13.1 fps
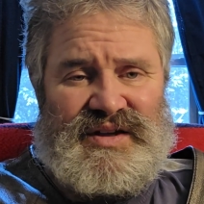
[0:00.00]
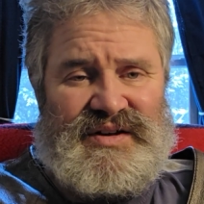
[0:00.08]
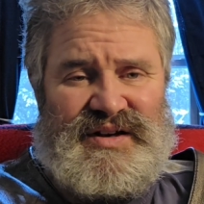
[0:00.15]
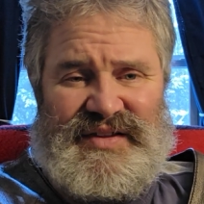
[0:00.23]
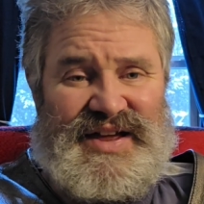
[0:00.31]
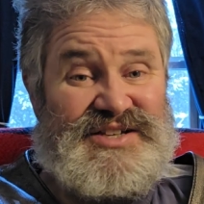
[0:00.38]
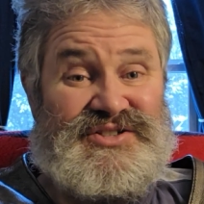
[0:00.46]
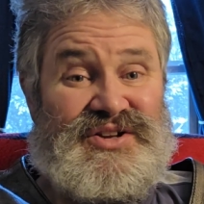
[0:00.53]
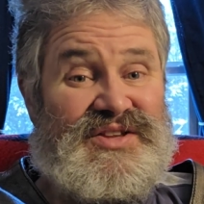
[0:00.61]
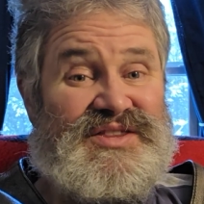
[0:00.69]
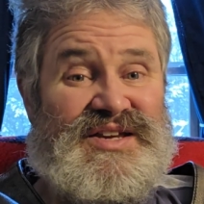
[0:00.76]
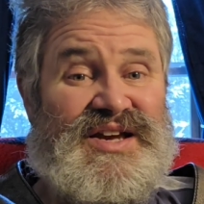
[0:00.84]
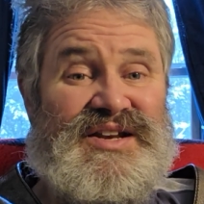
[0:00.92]
Now that's
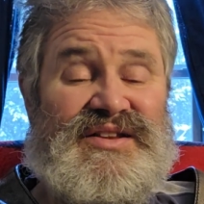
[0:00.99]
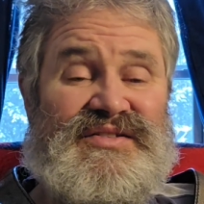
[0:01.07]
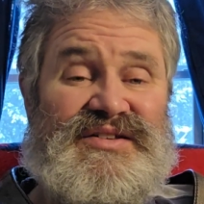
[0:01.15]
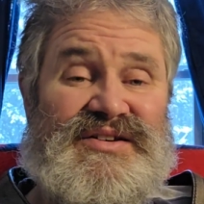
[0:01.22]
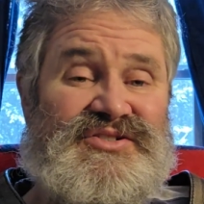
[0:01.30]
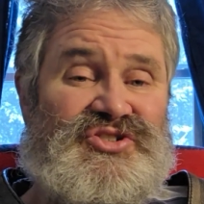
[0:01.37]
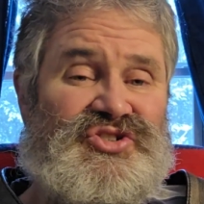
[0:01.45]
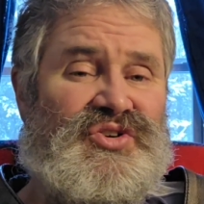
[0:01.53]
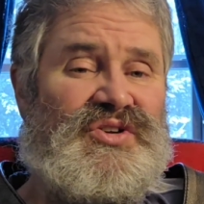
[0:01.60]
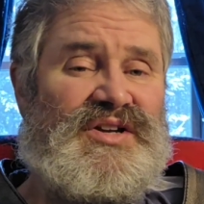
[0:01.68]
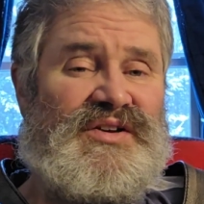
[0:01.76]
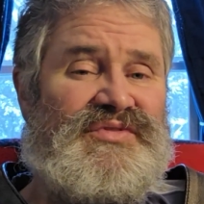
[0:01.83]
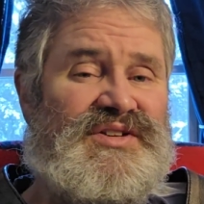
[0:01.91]
not the end of the
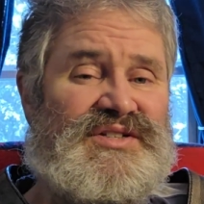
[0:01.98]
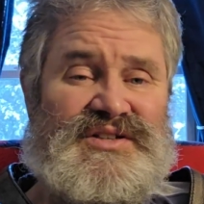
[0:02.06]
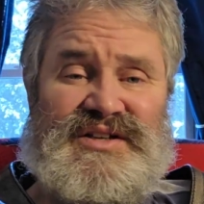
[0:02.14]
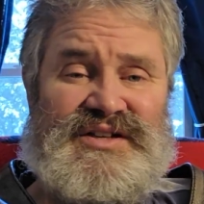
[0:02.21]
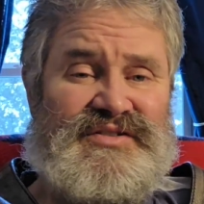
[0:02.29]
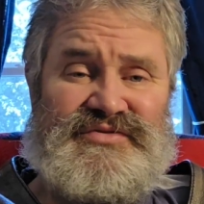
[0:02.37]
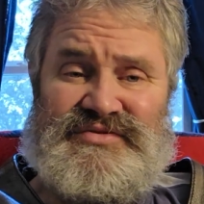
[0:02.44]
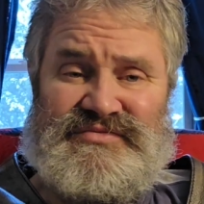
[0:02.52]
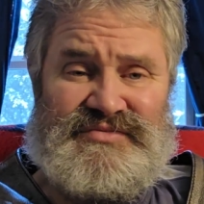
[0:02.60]
journey of this leaf.